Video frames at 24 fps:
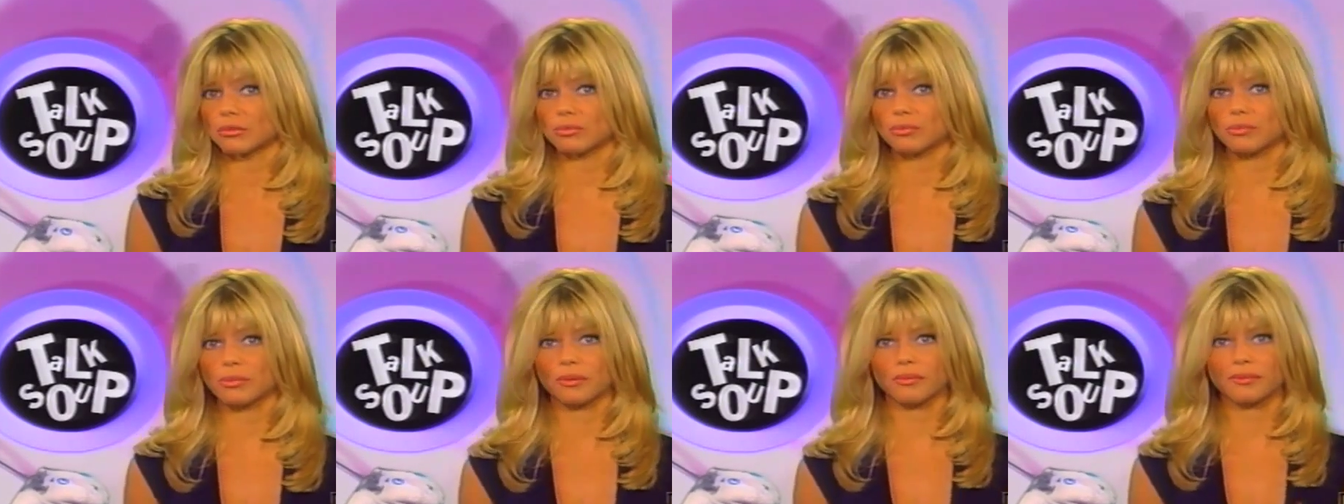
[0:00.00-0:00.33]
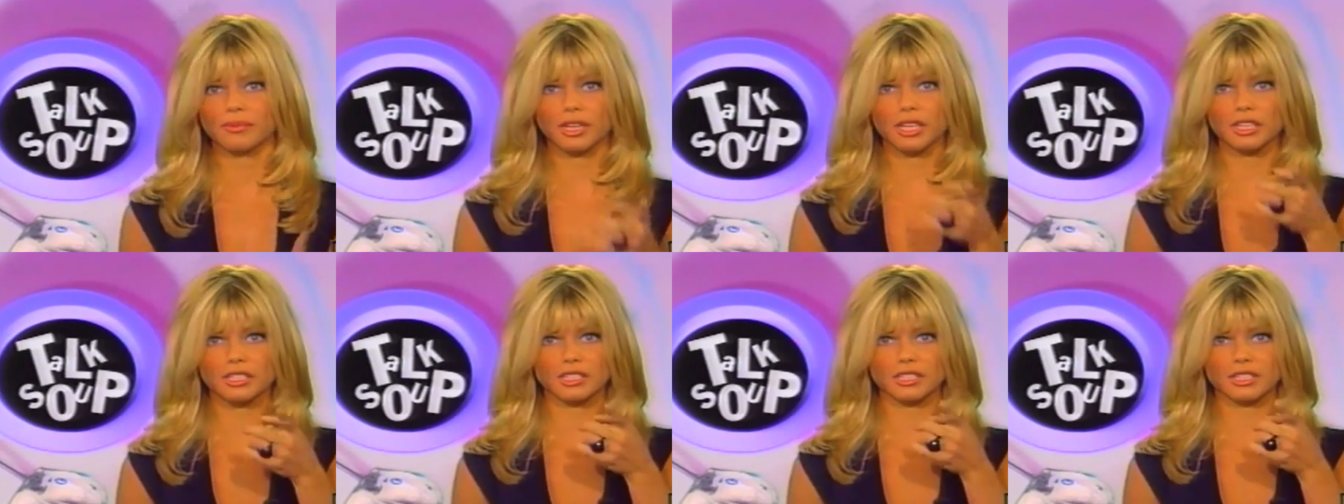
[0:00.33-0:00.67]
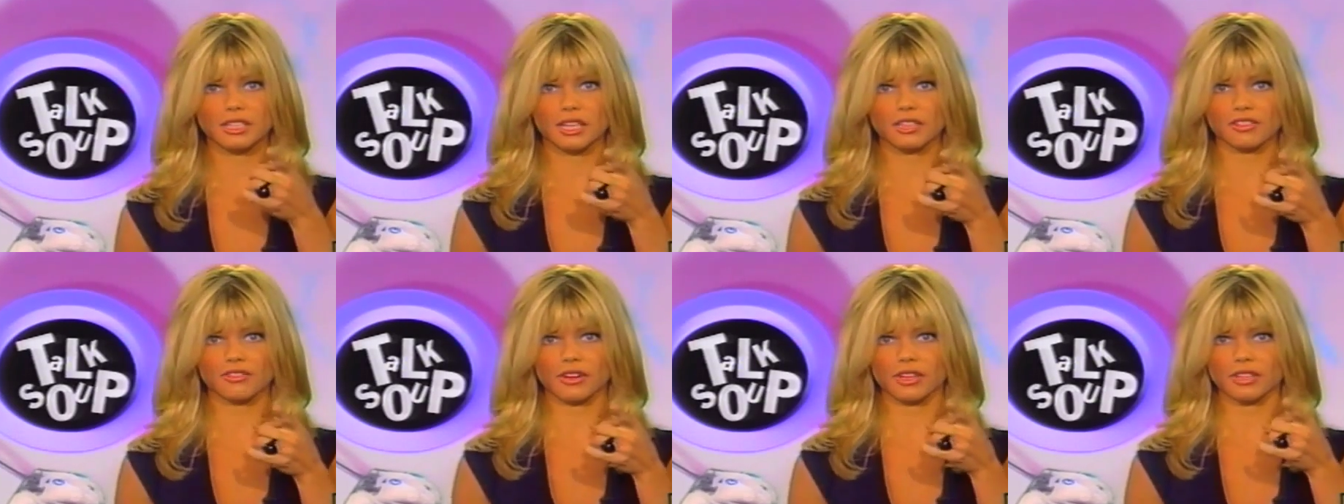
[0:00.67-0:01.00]
Well, because it
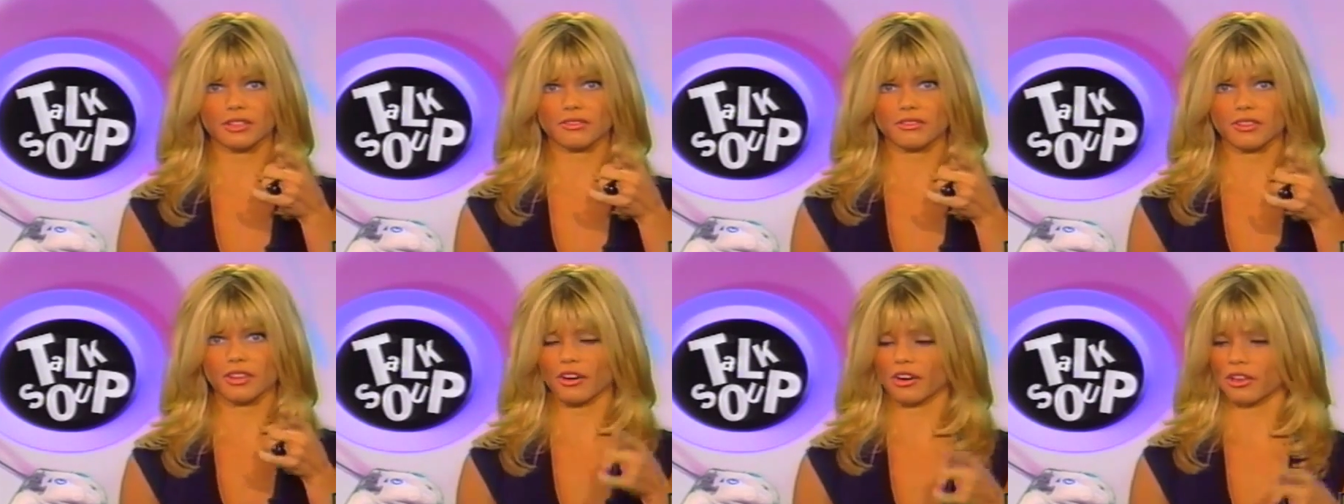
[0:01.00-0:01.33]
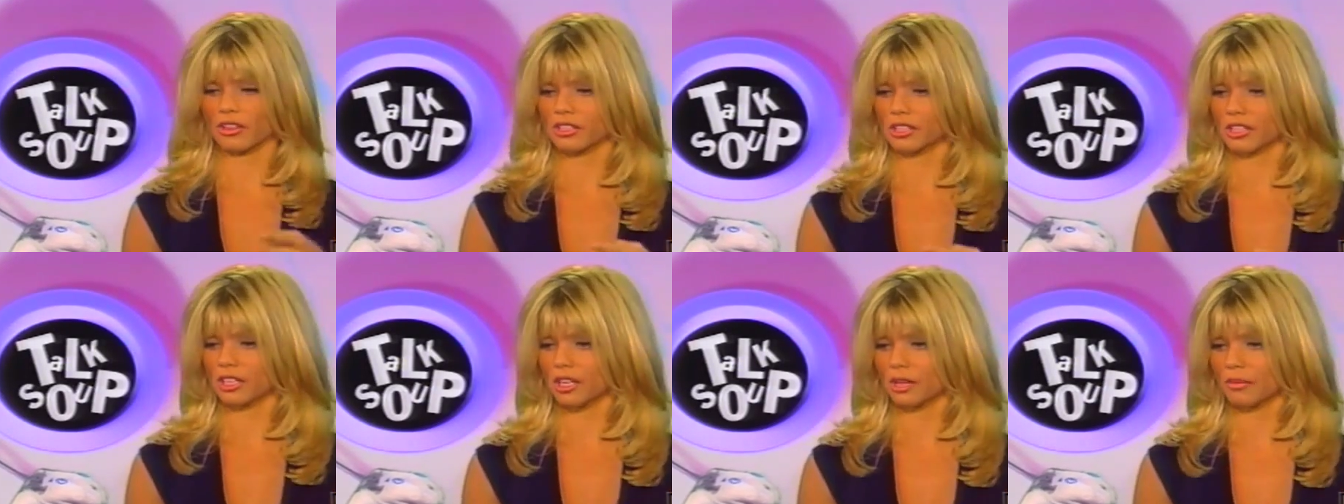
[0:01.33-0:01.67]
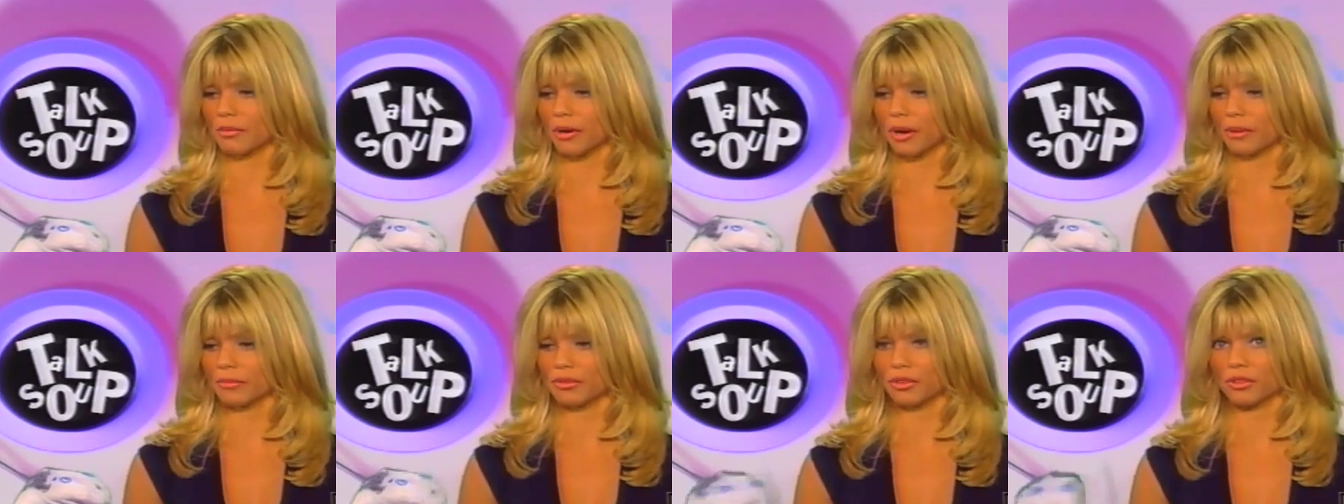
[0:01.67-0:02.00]
says right there on the
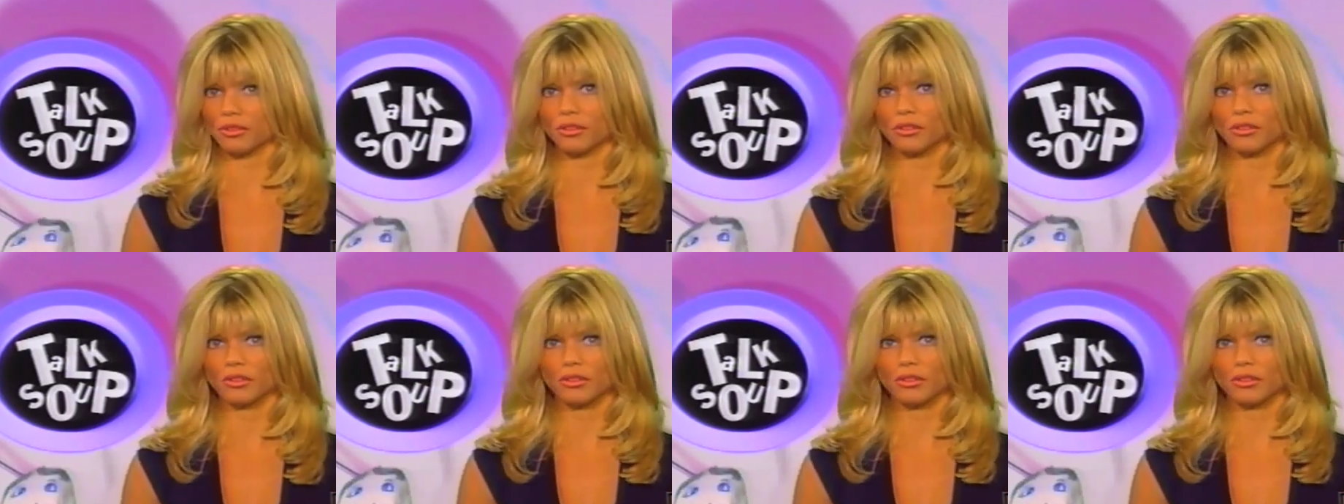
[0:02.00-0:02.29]
teleprompter.